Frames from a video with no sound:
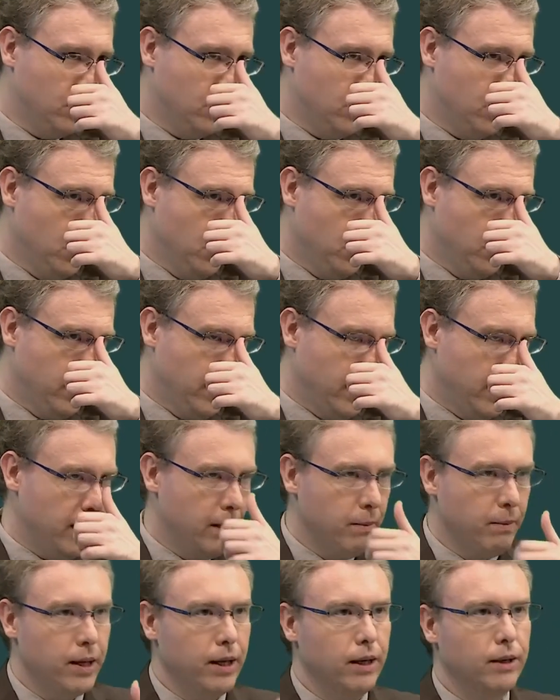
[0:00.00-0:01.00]
to the
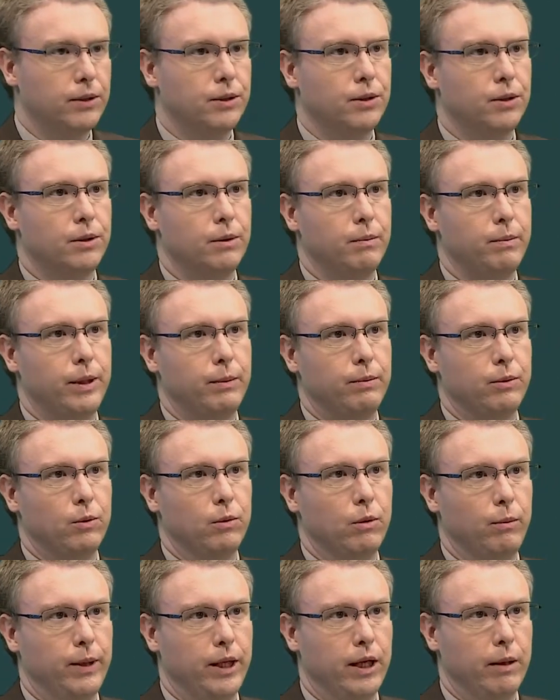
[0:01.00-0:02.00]
email so that people
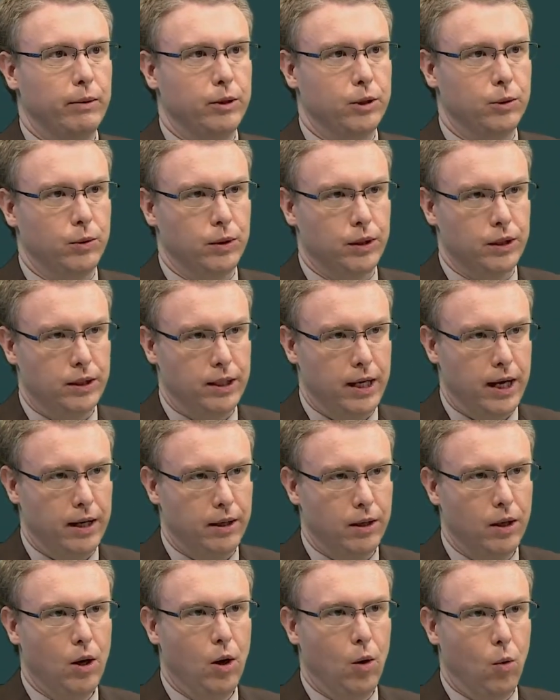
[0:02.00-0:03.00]
will be able to
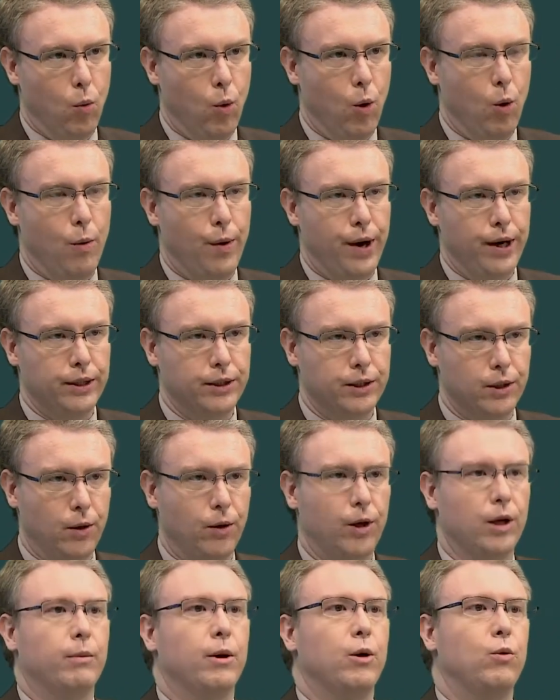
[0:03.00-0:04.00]
understand what we're actually
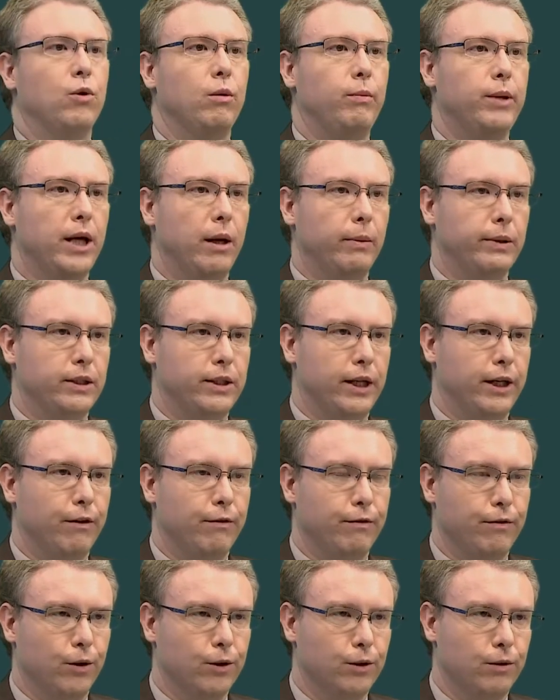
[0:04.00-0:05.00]
talking about. We'll be able to take
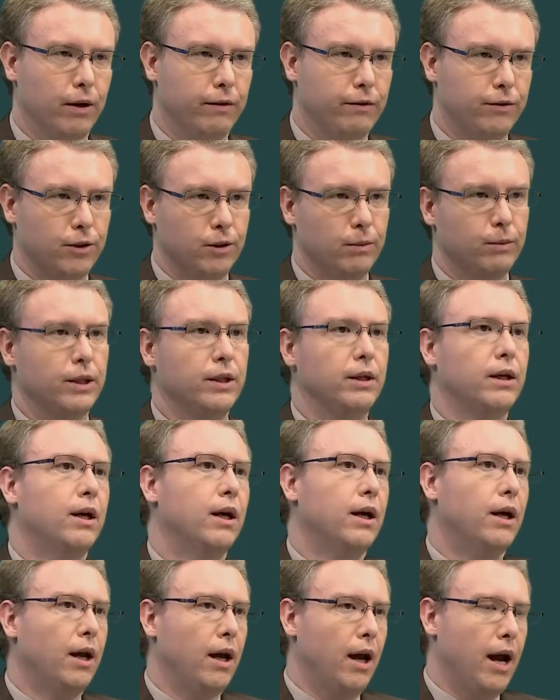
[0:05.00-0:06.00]
a photograph of something
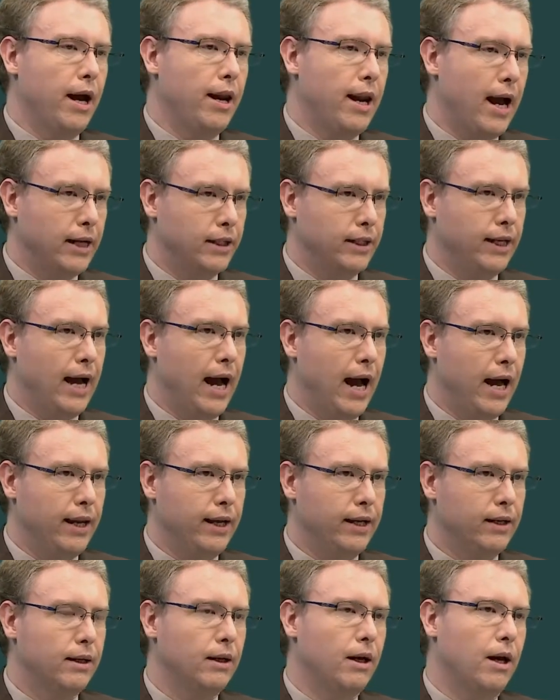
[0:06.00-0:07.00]
and actually add
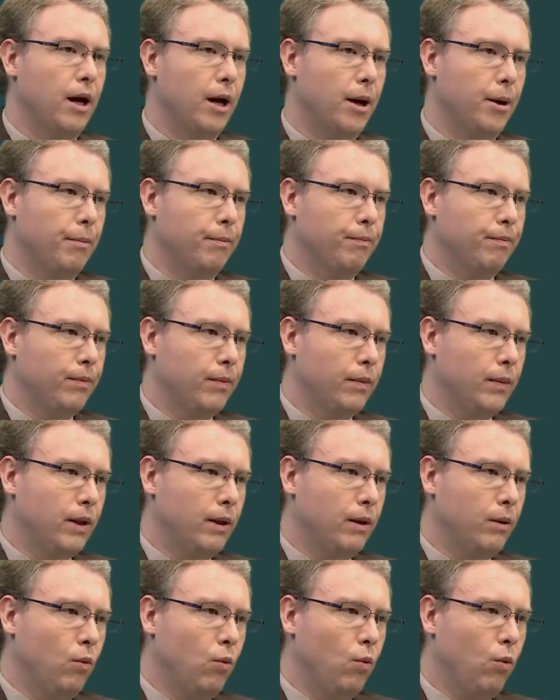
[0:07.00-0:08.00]
it. Um,
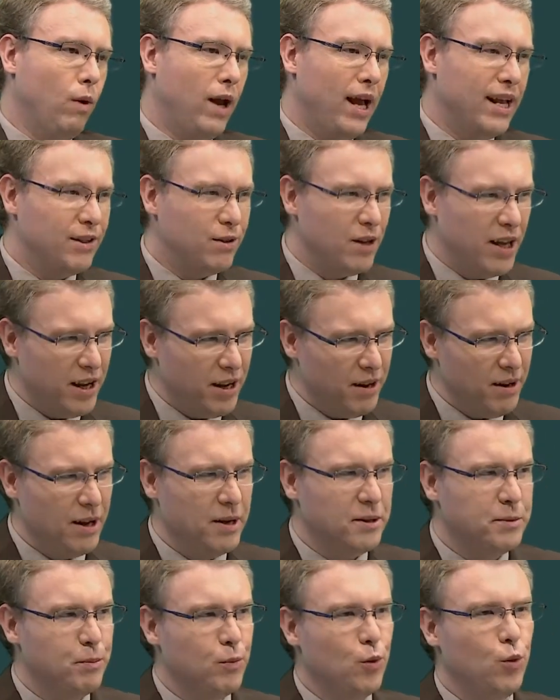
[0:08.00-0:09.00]
it's, it
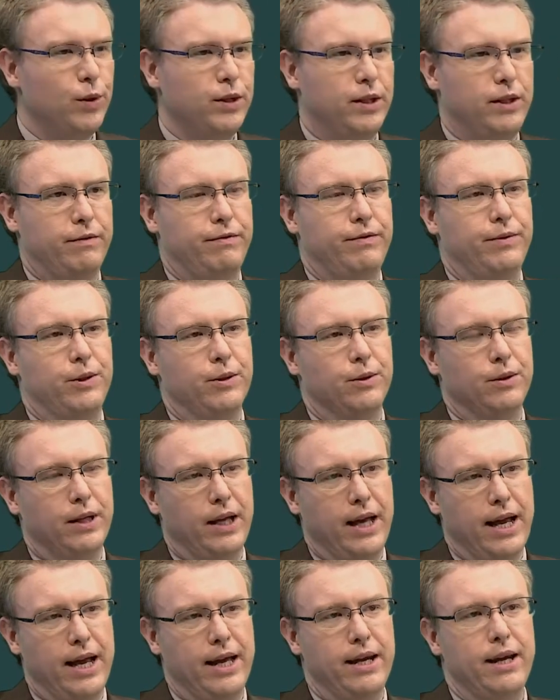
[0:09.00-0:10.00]
is more
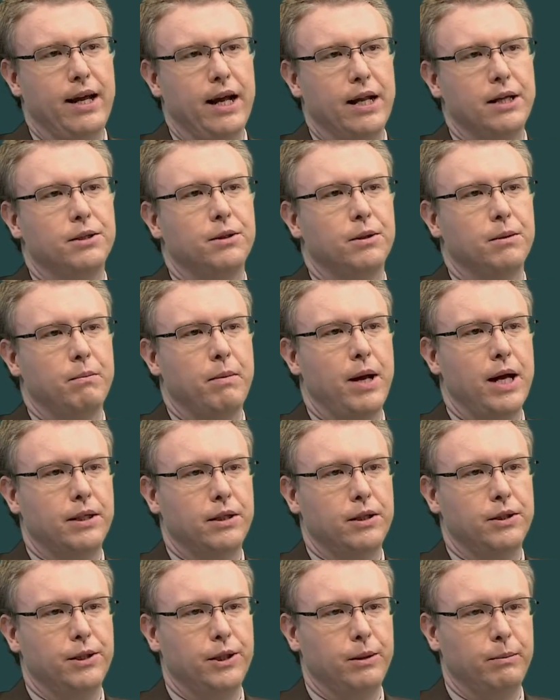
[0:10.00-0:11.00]
difficult in instant
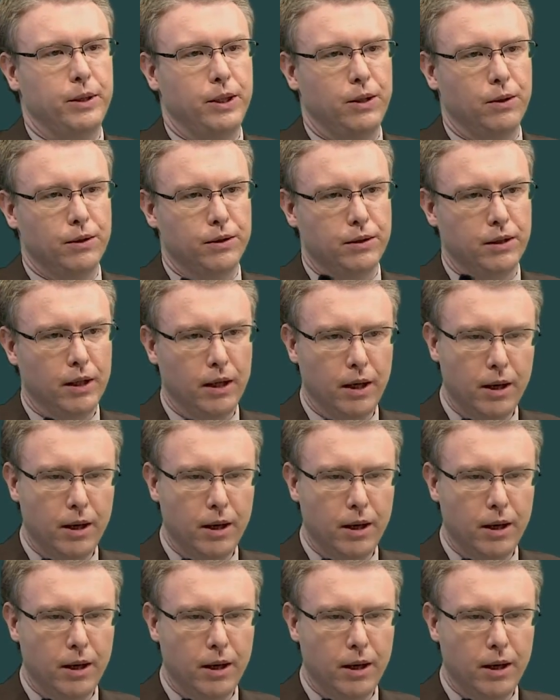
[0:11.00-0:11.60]
messaging because